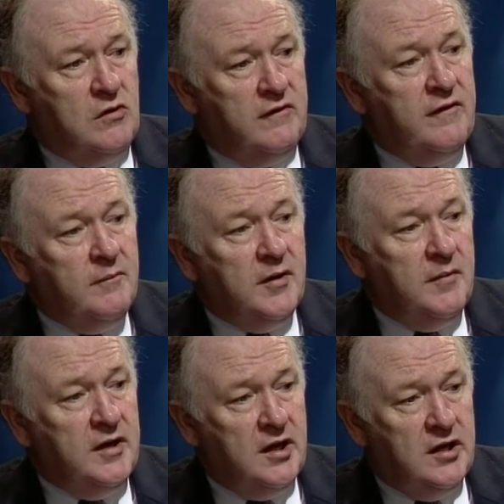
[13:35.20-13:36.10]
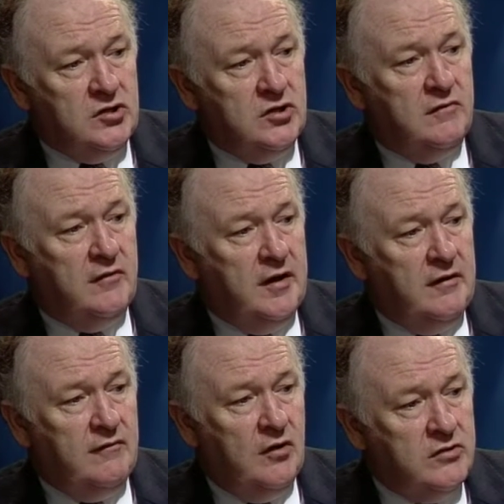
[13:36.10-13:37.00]
implementation of
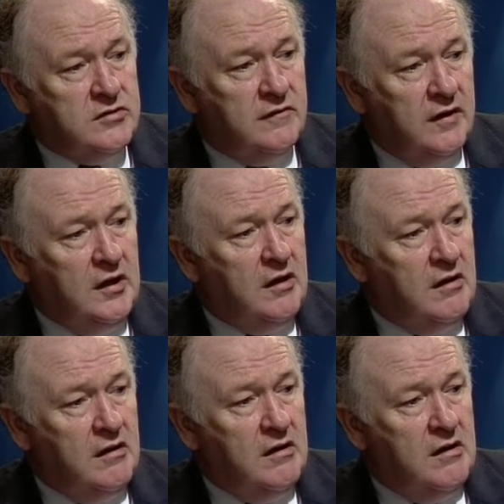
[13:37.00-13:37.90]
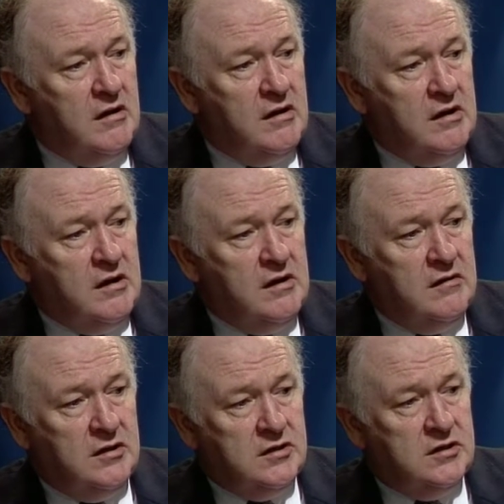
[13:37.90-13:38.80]
a philosophy
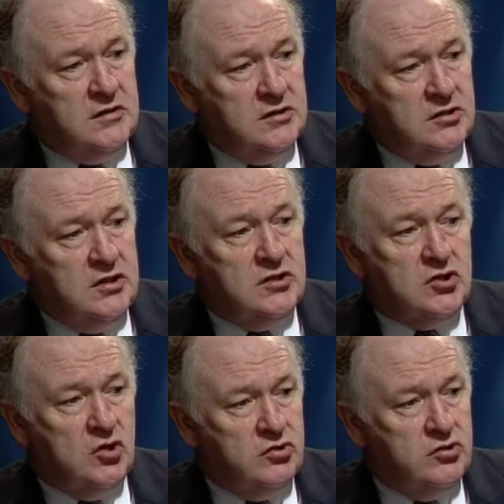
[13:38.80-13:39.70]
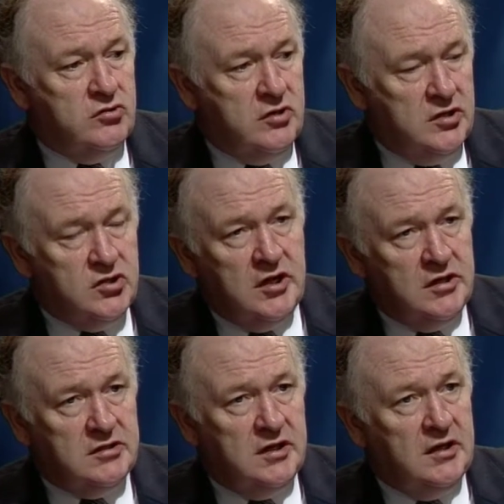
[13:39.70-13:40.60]
that suggests concentration
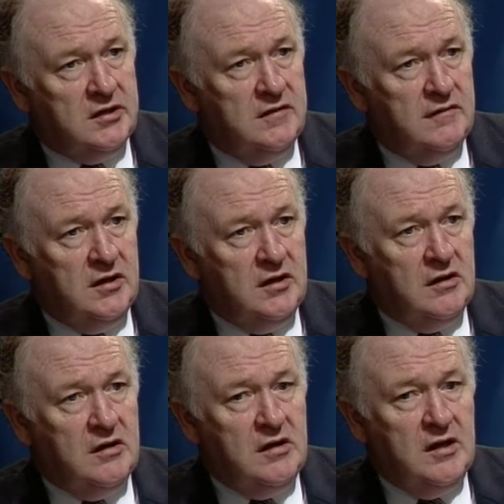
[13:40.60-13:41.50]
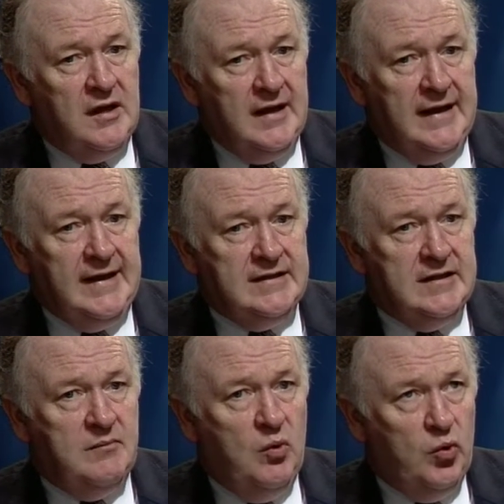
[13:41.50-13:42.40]
and selectivity is an
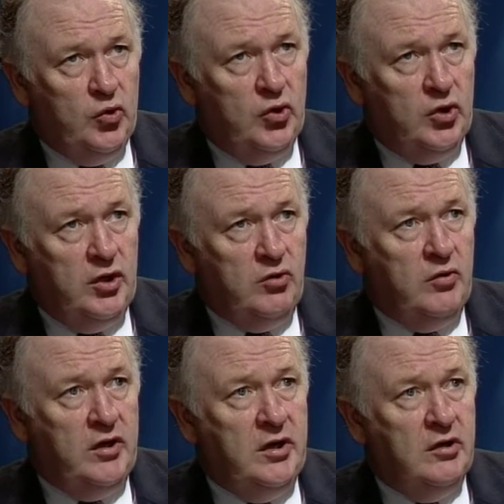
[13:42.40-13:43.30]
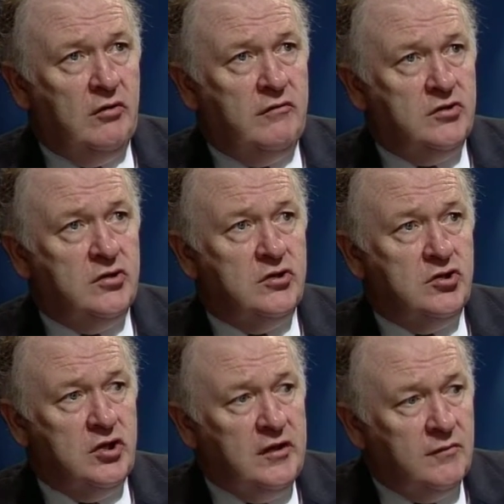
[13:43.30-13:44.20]
important ingredient of research
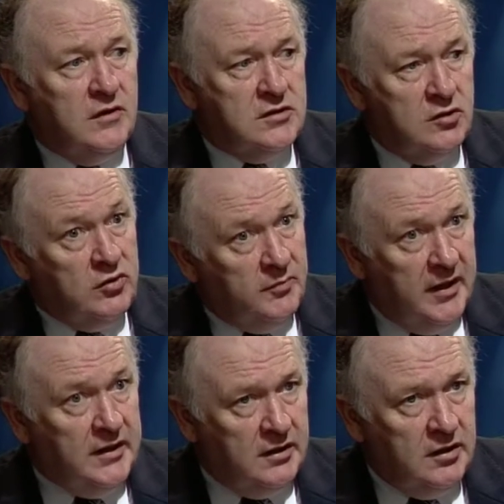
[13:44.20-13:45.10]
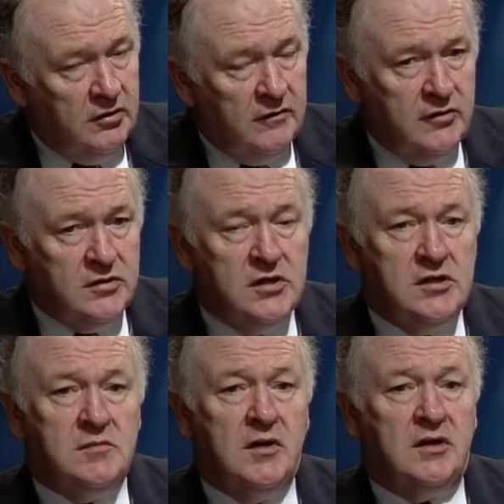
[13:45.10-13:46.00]
achievement. Still debated in
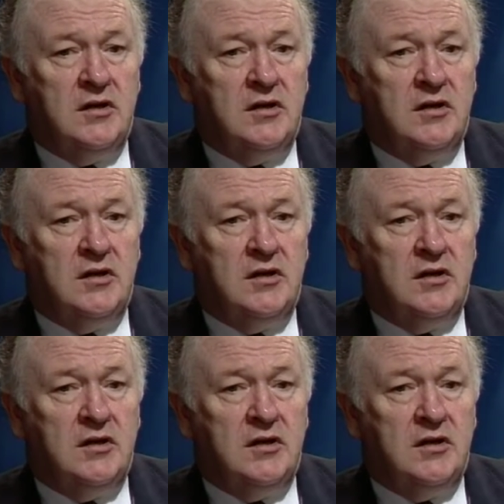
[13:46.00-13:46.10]
universities, but